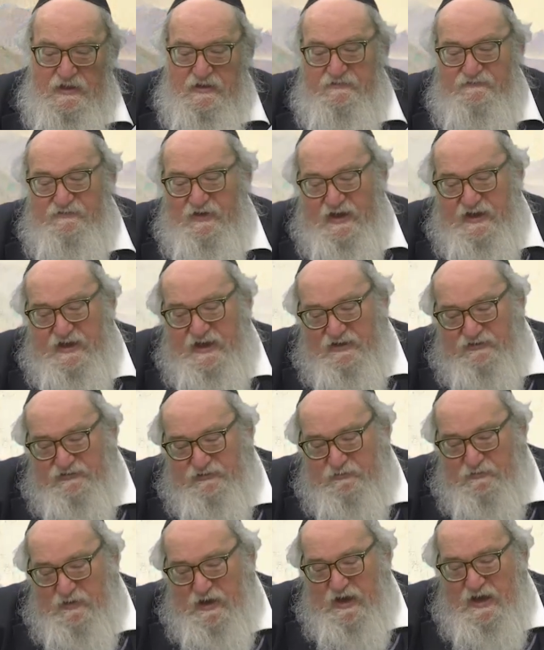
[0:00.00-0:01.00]

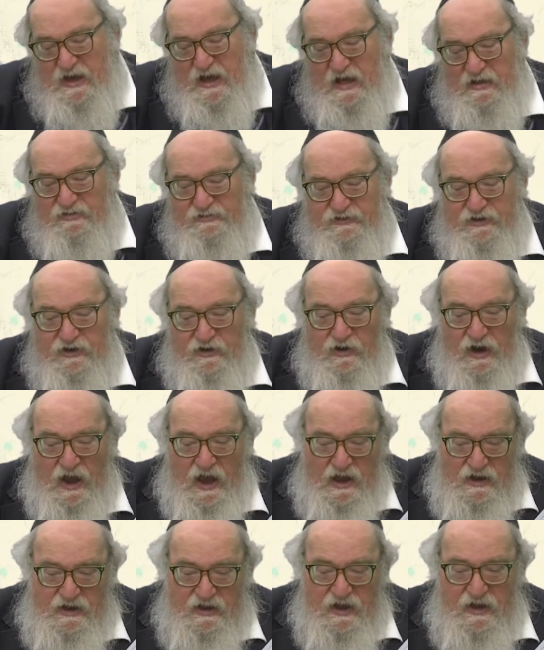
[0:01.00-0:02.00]
Vayishma al
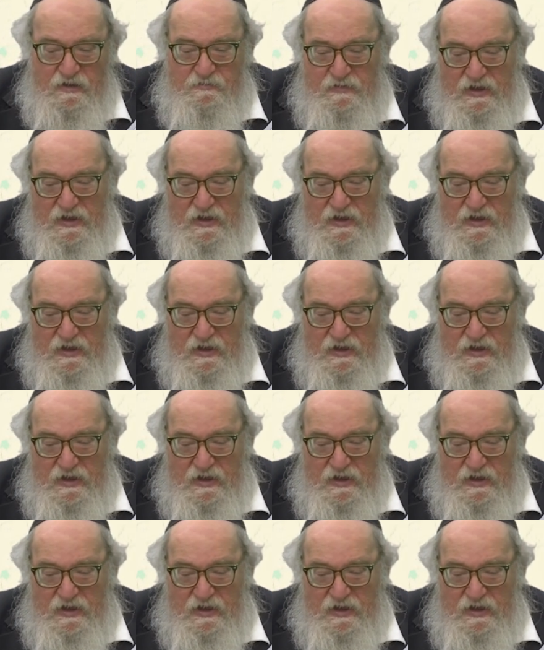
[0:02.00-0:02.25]
Tirhaka